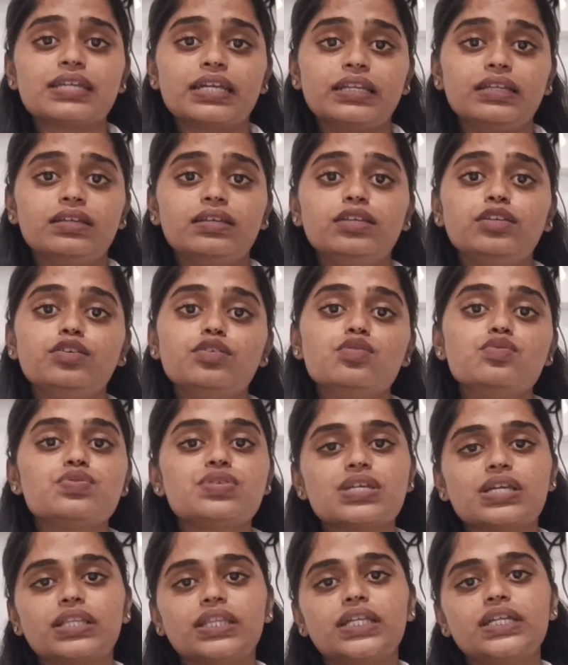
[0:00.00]
study
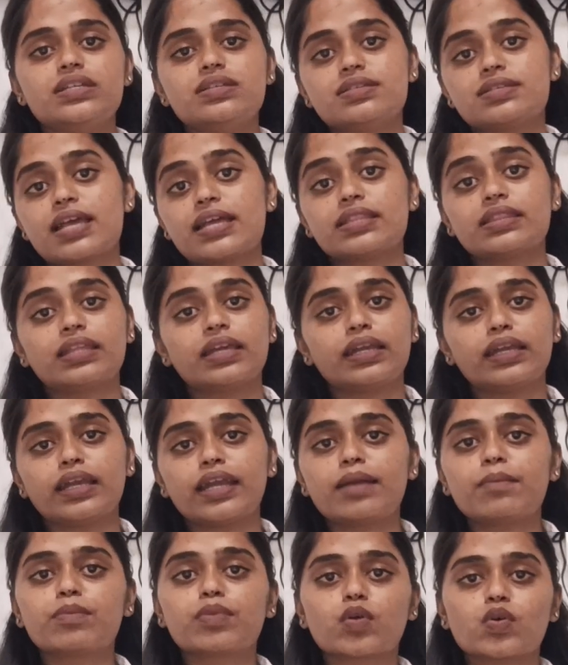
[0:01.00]
using the design
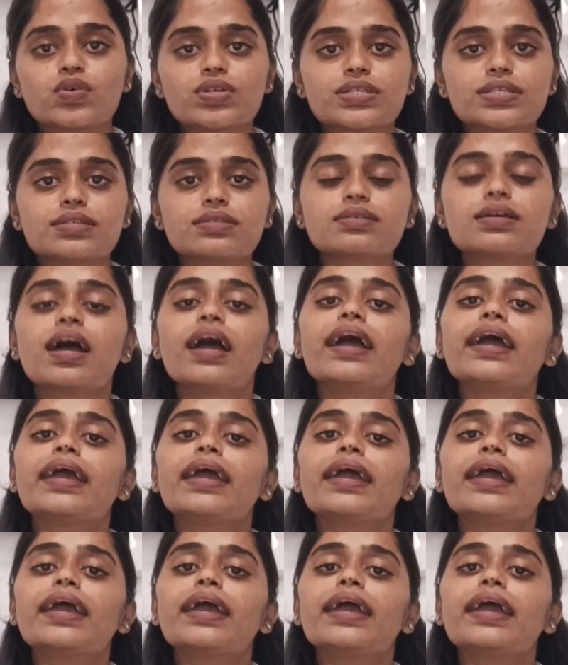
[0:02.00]
thinking process.